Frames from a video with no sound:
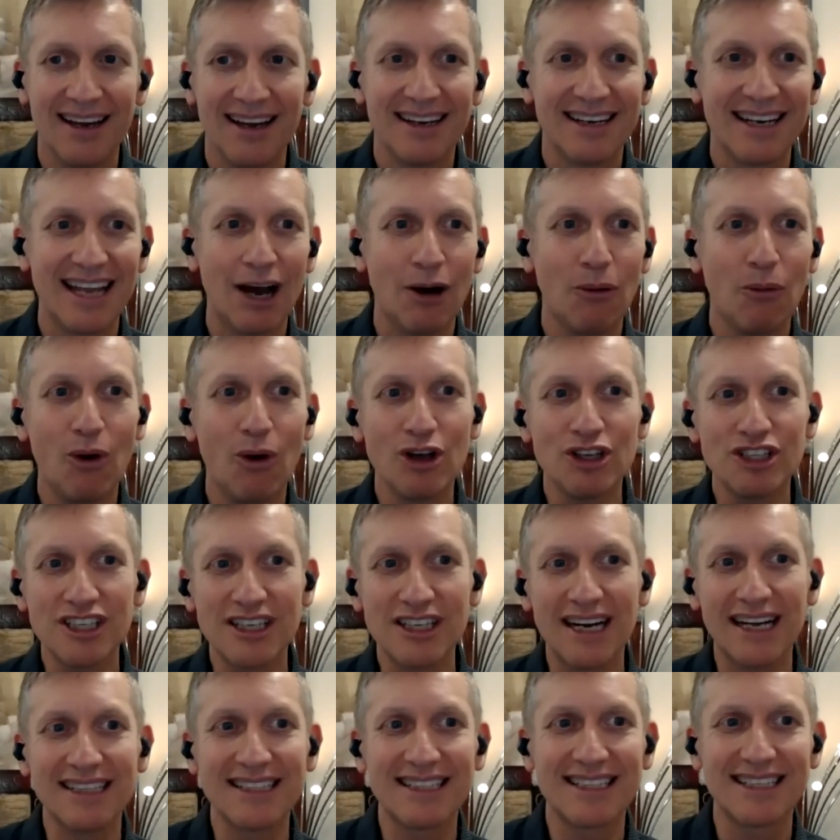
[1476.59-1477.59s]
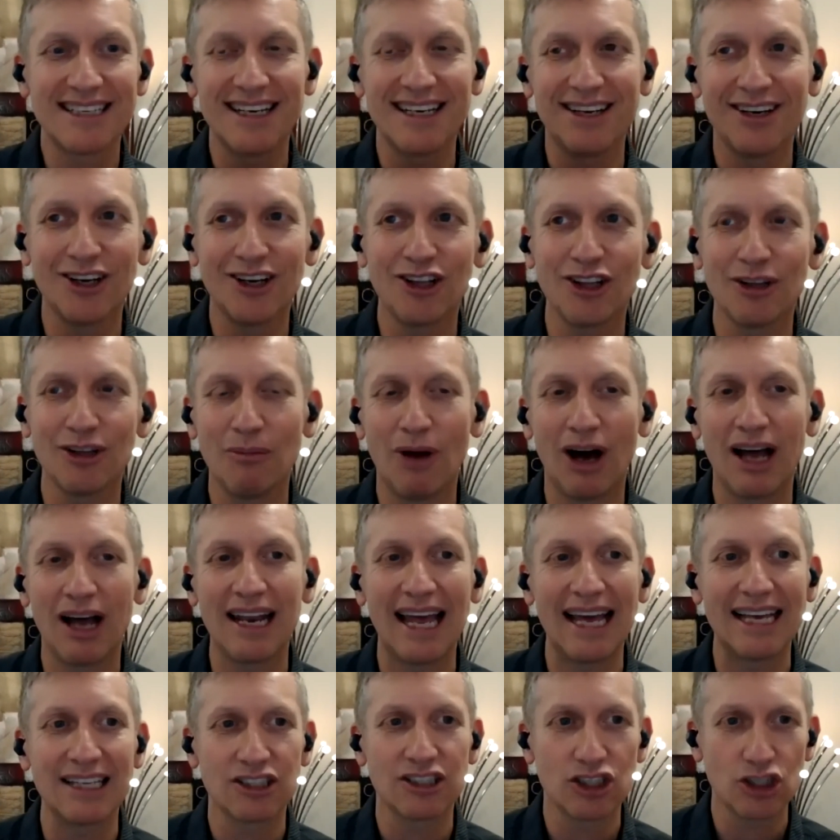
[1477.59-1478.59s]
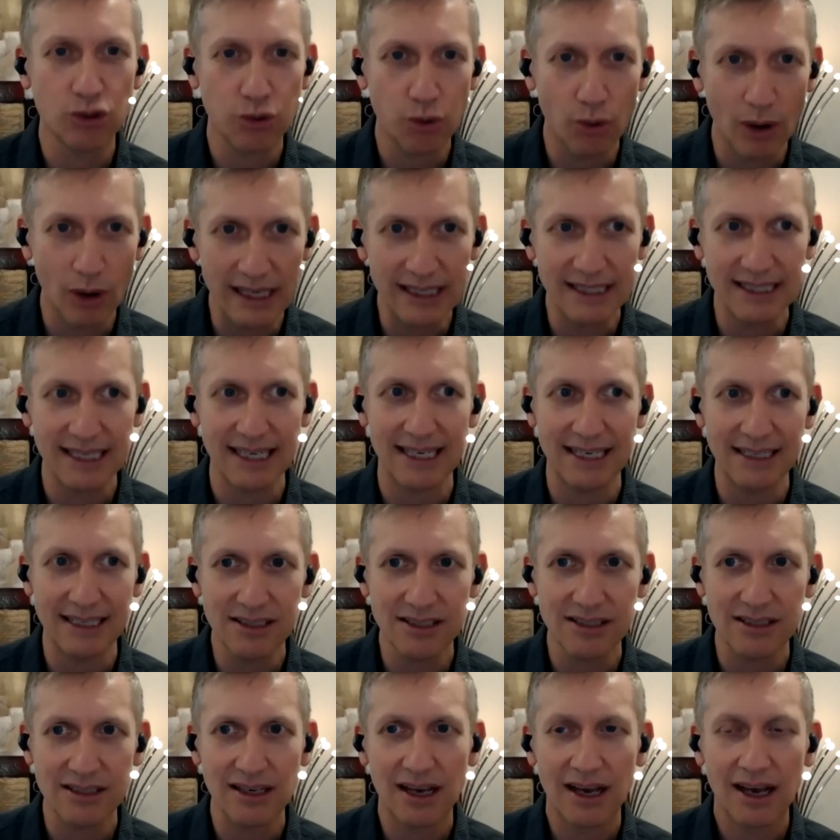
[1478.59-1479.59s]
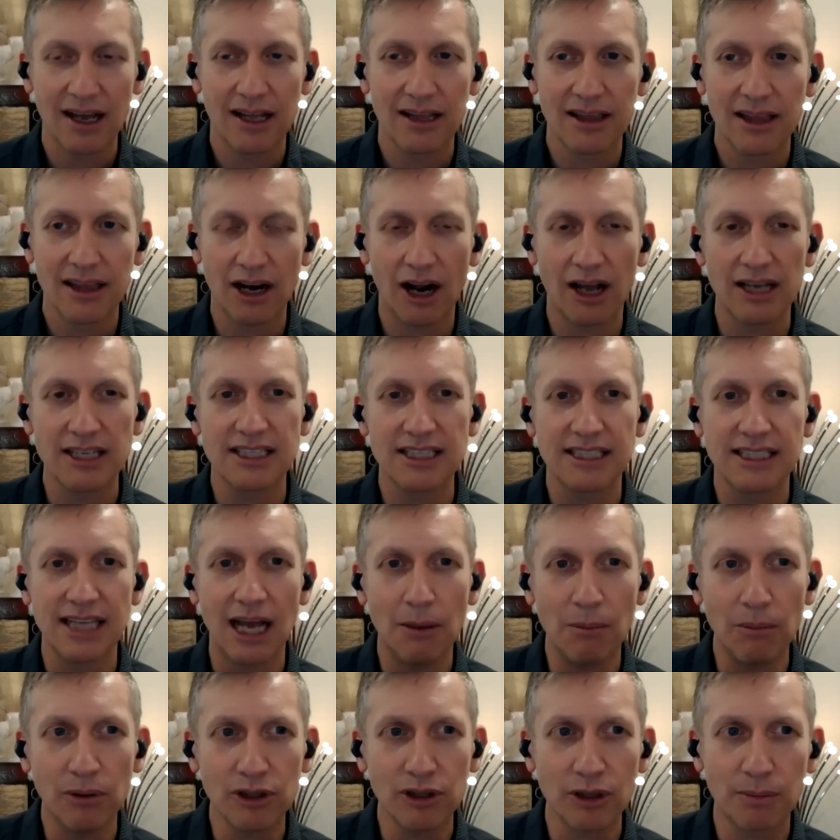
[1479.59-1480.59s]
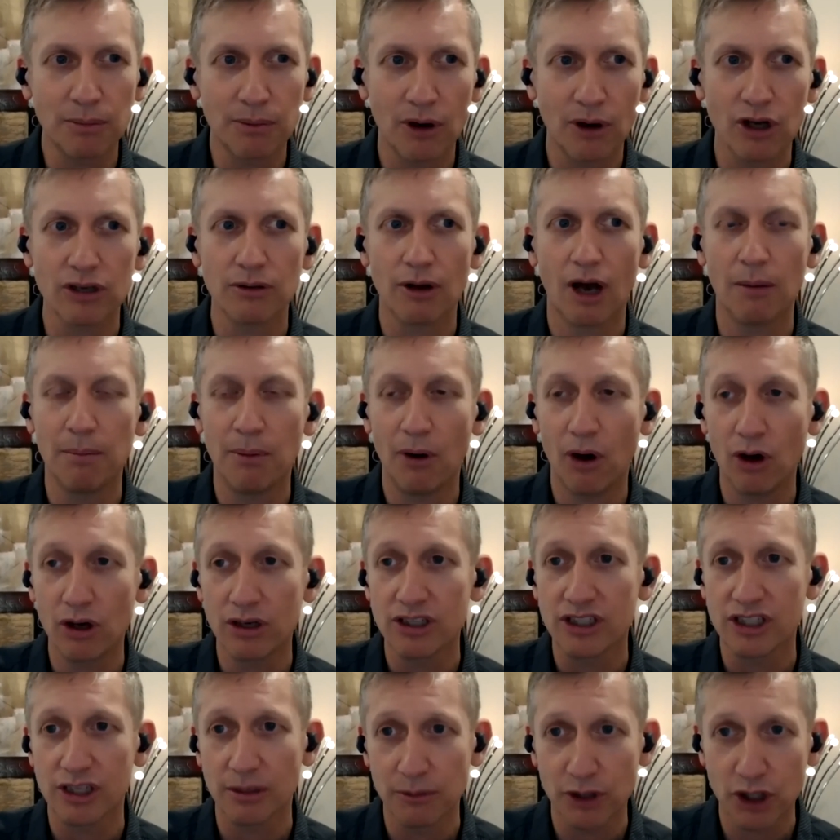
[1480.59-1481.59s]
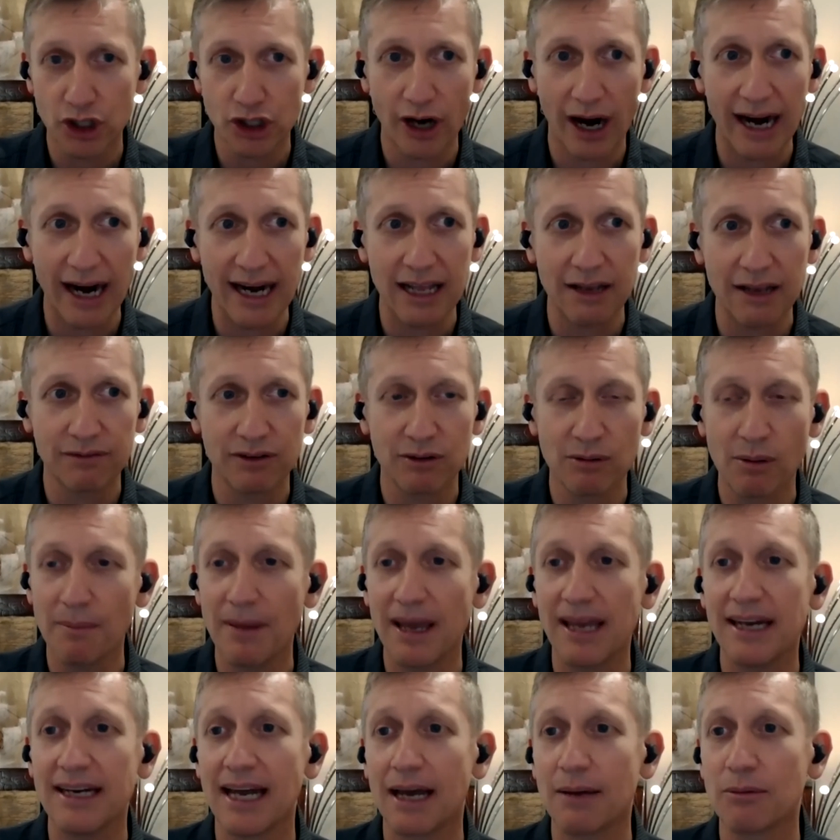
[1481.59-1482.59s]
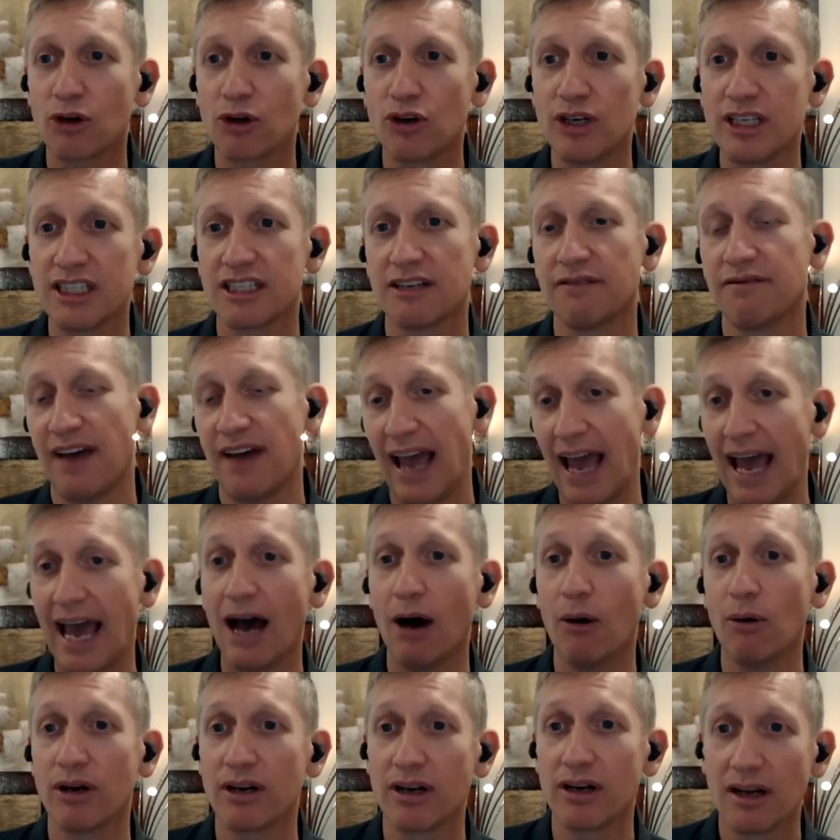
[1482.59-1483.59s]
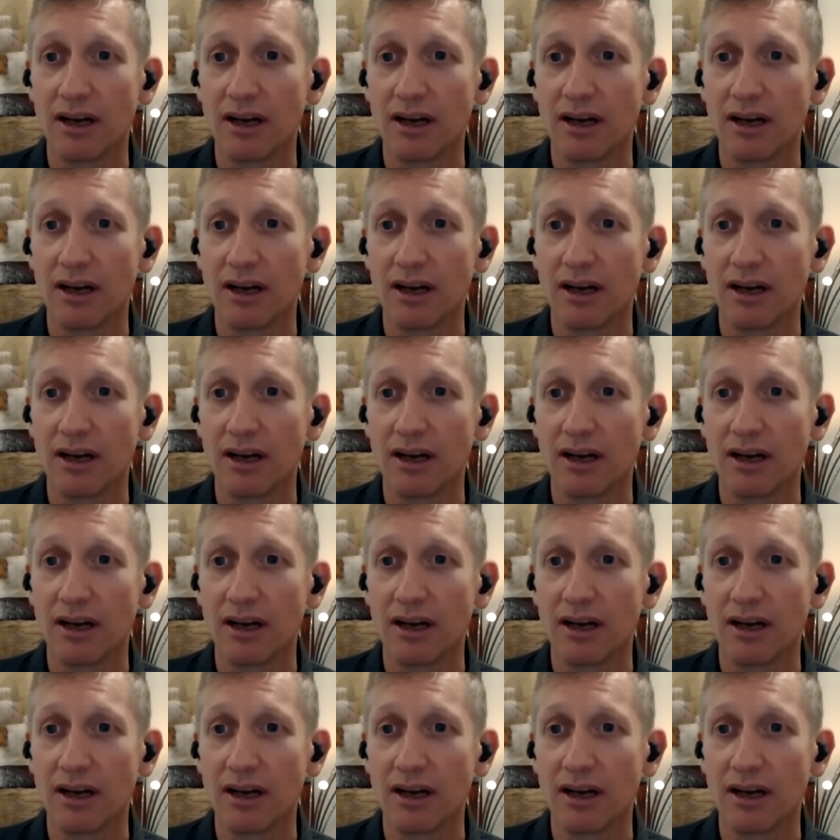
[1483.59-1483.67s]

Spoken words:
Now, it wasn't until my late 20s that I stumbled upon some training from a man named Christopher Howard.